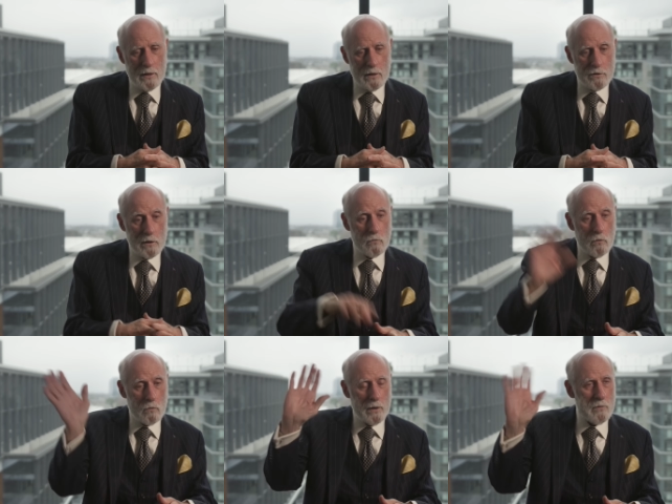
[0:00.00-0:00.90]
said,
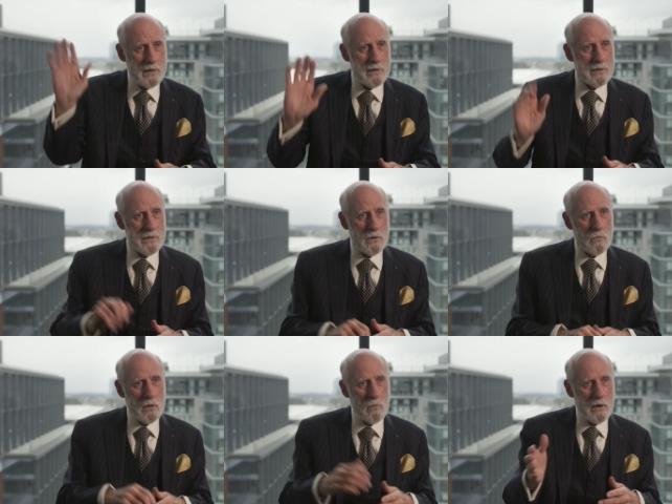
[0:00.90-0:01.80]
well, wait a minute, you know,
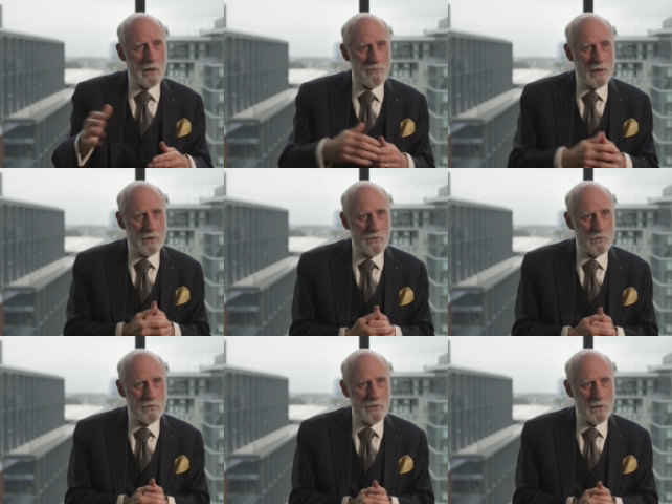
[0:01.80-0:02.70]
we want to have access
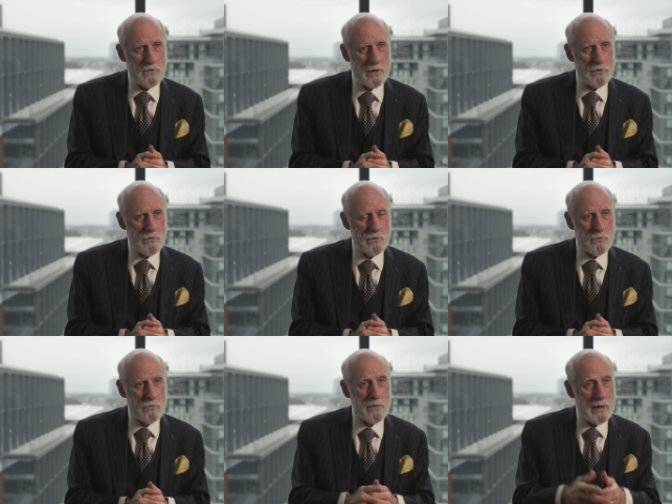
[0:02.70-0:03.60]
to the internet
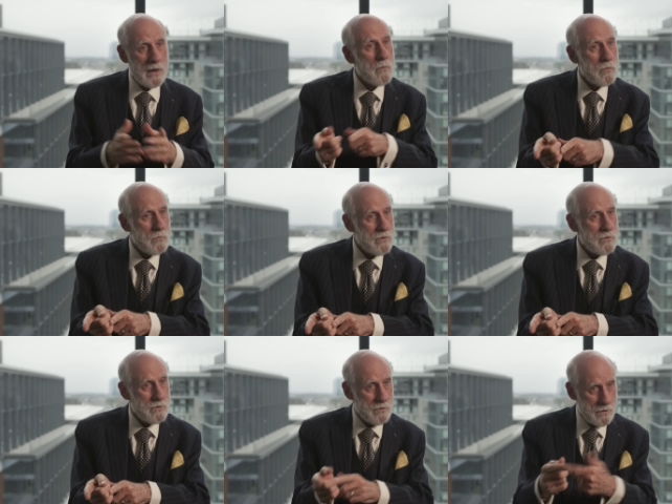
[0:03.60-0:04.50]
too. And they got
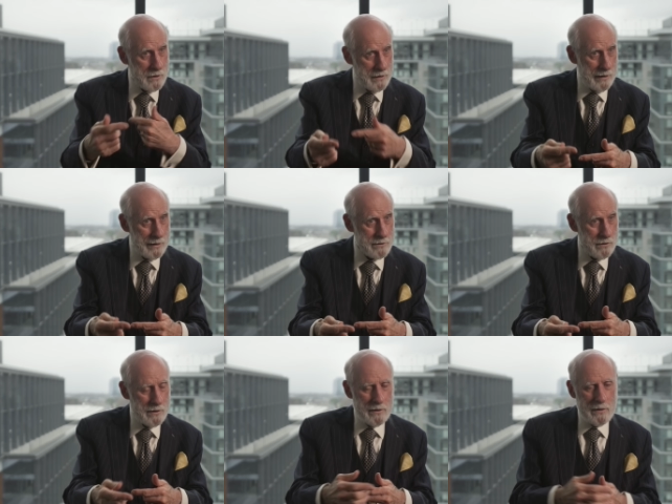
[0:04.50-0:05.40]
permission to connect.
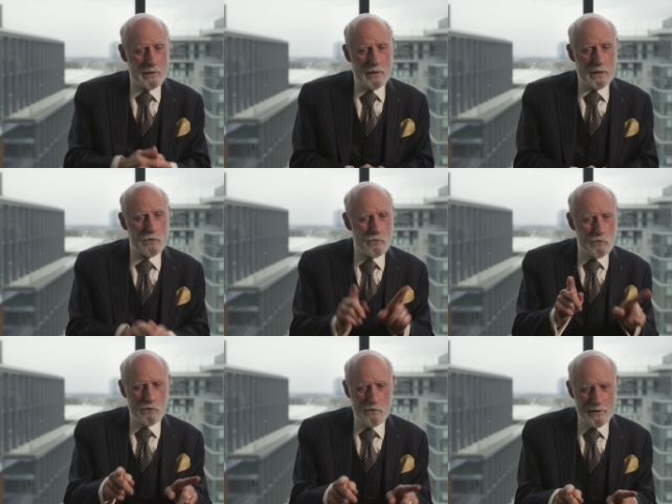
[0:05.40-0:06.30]
And as
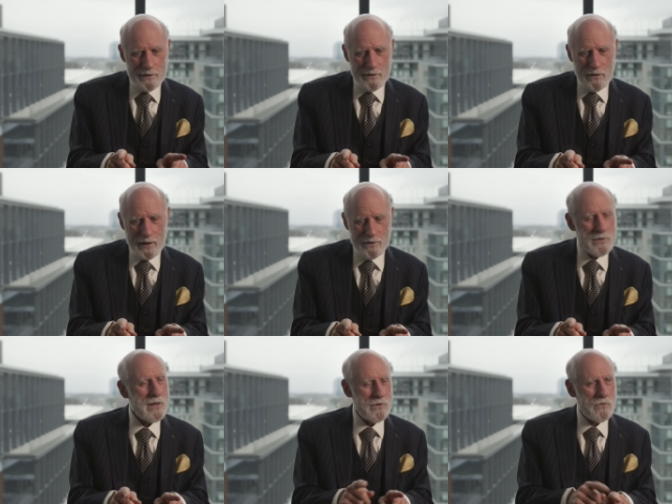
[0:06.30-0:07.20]
soon as they did that,
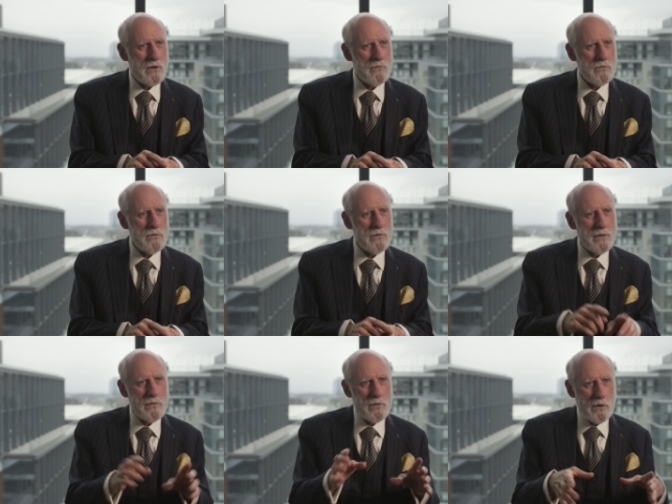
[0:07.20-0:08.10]
they discovered
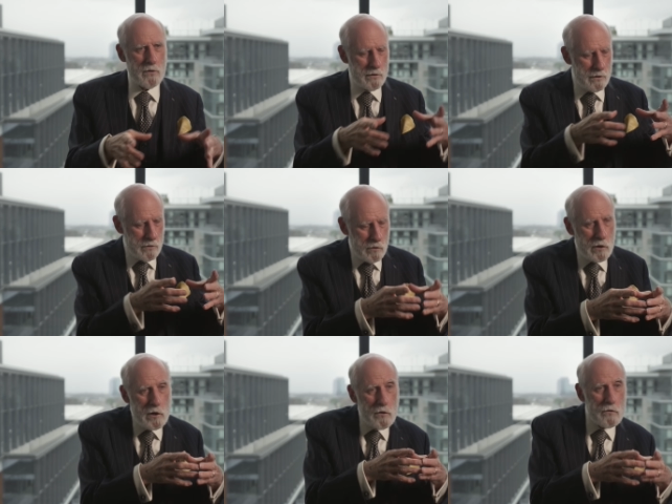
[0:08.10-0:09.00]
that their little
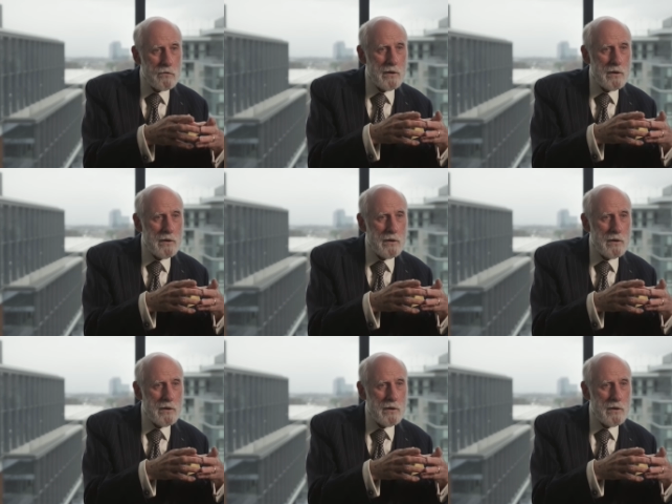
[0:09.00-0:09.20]
closed